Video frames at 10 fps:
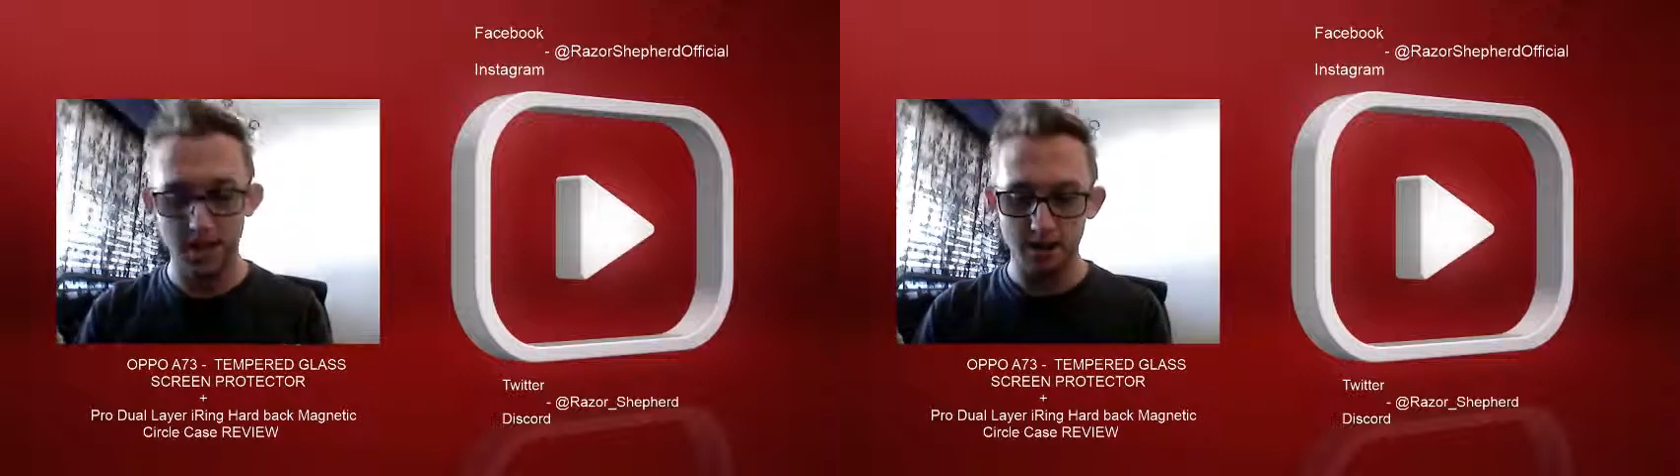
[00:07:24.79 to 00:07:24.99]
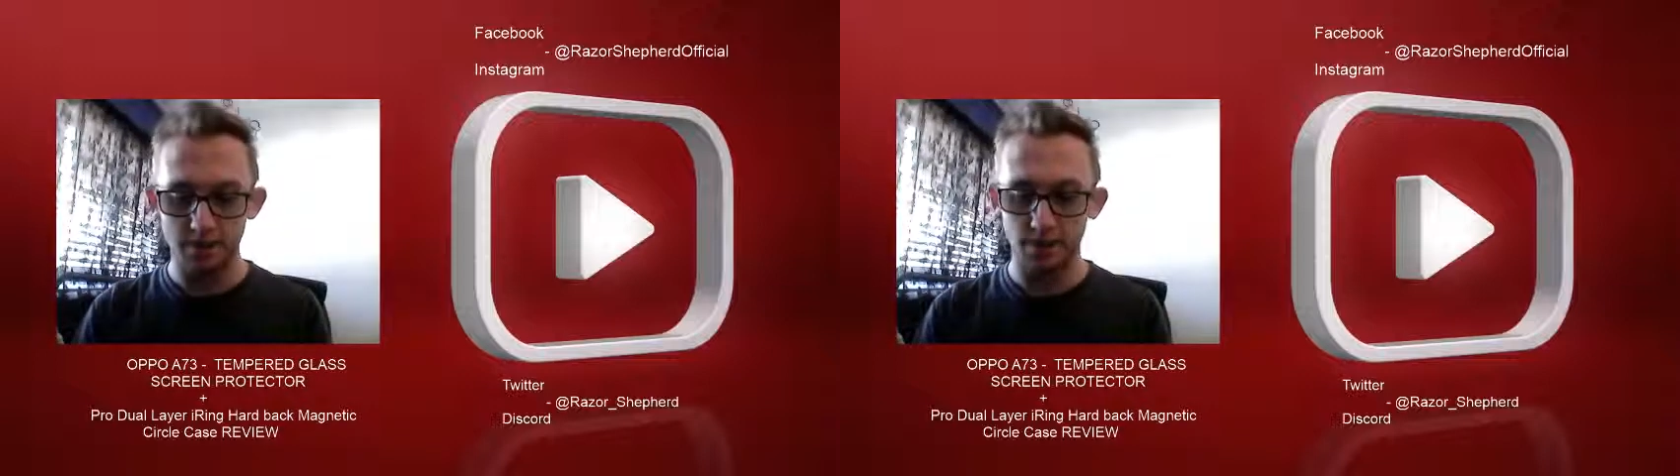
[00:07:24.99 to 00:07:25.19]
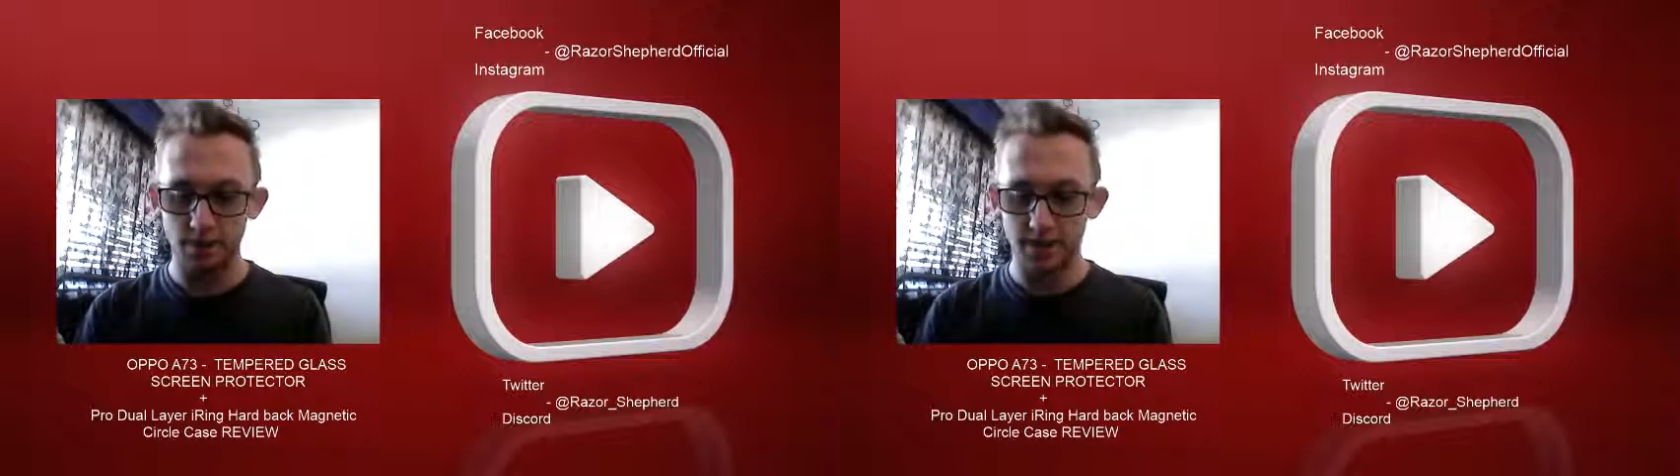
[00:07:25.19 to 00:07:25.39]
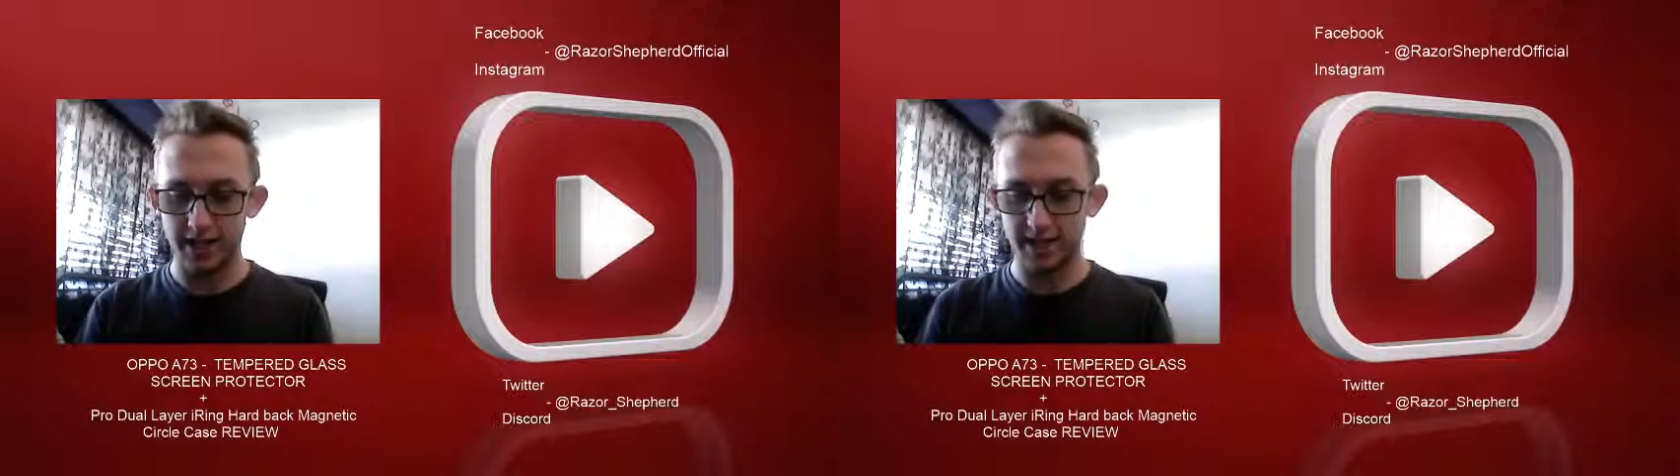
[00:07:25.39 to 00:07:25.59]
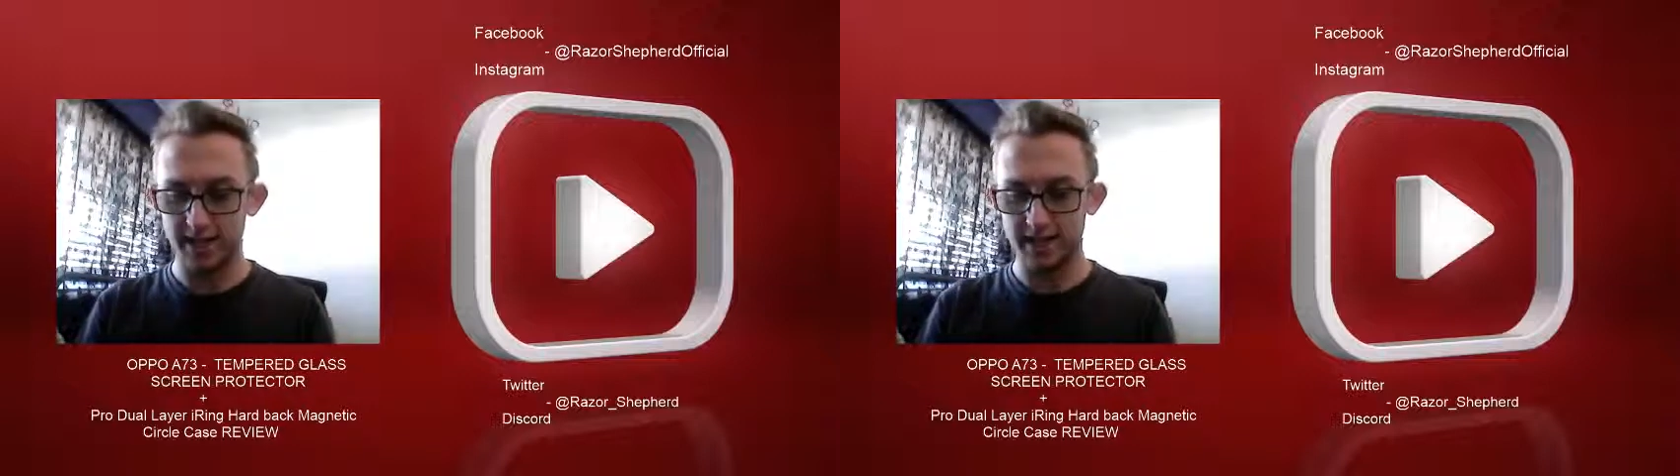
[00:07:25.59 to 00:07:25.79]
But anyway, yeah,
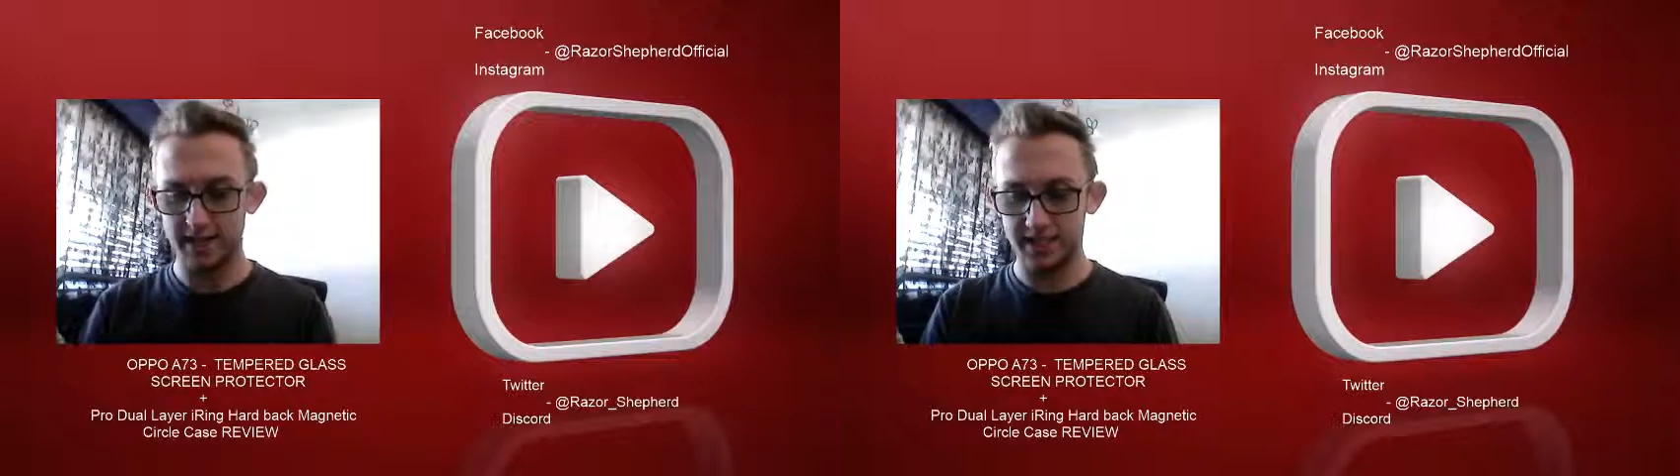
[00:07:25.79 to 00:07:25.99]
that's